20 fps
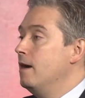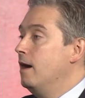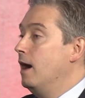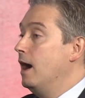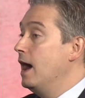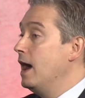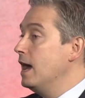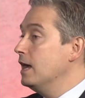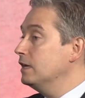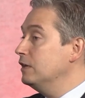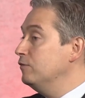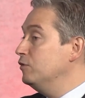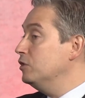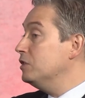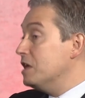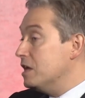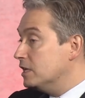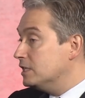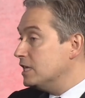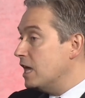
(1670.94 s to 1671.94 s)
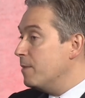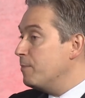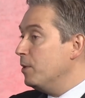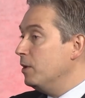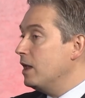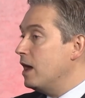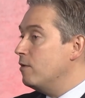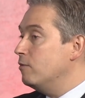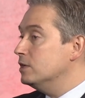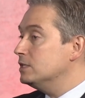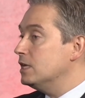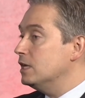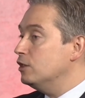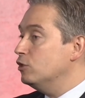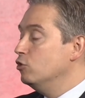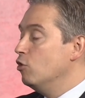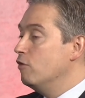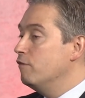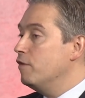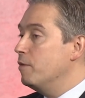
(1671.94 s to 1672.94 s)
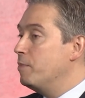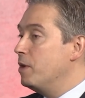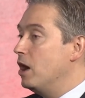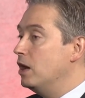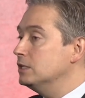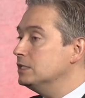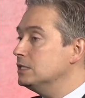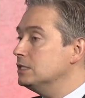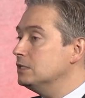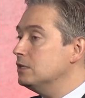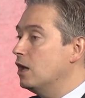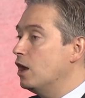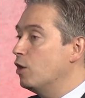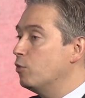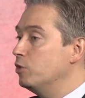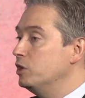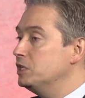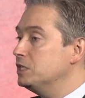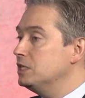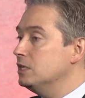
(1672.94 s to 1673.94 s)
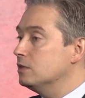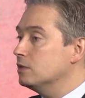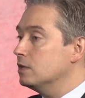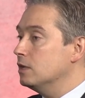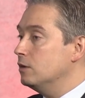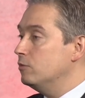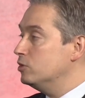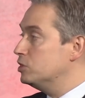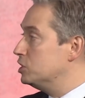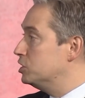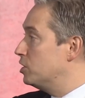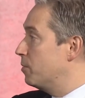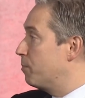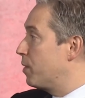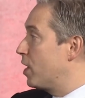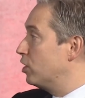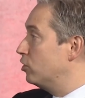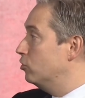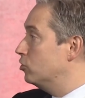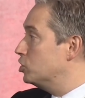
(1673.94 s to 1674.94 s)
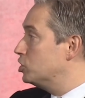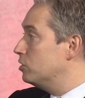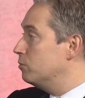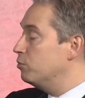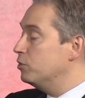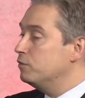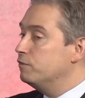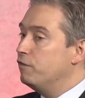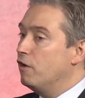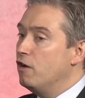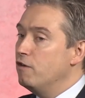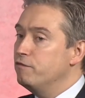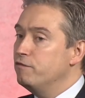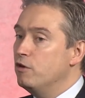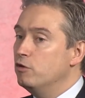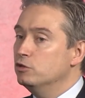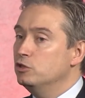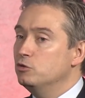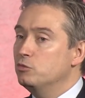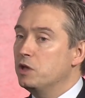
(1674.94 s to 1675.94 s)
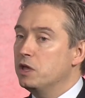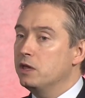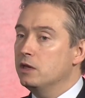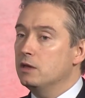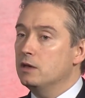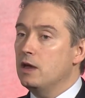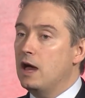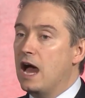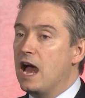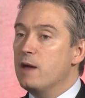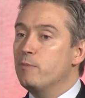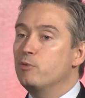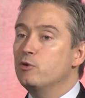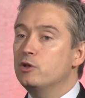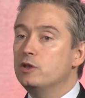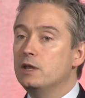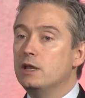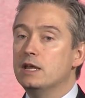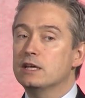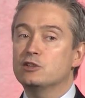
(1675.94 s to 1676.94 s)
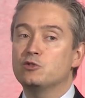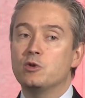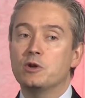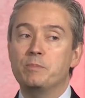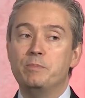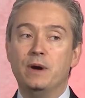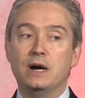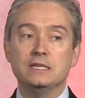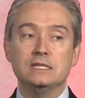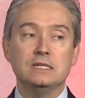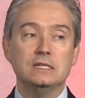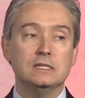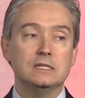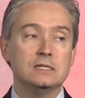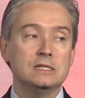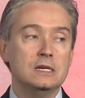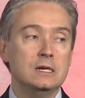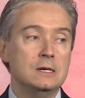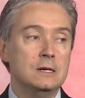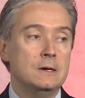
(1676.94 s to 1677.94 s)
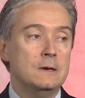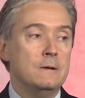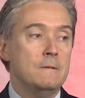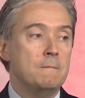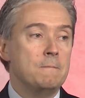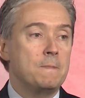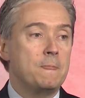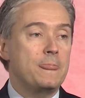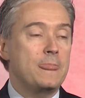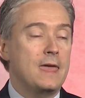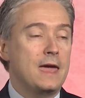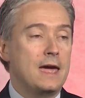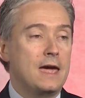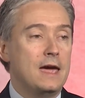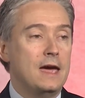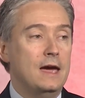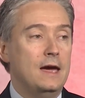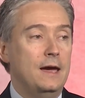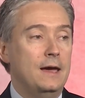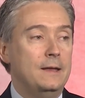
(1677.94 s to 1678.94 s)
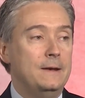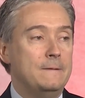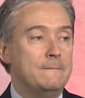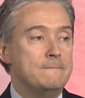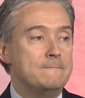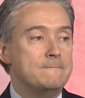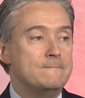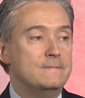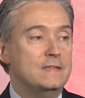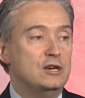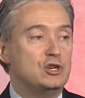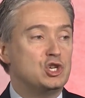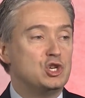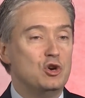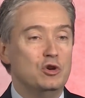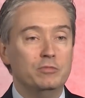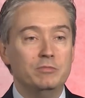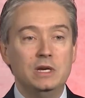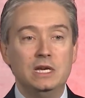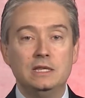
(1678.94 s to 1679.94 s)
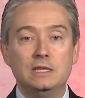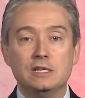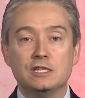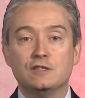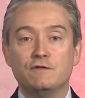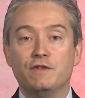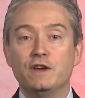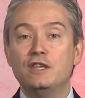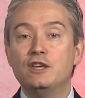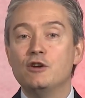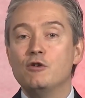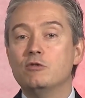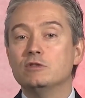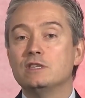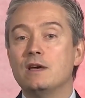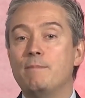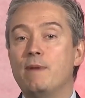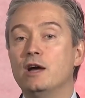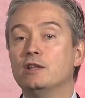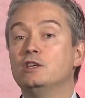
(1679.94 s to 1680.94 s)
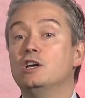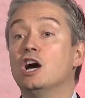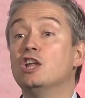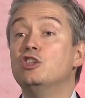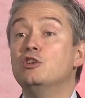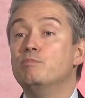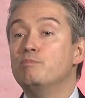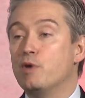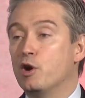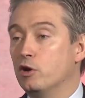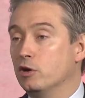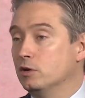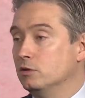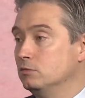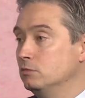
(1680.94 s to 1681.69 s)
I'll give you the example. I was at Novabus uh, recently, which is a partnership with Volvo doing hybrid and electric buses. And they showed me this video about Gothenburg,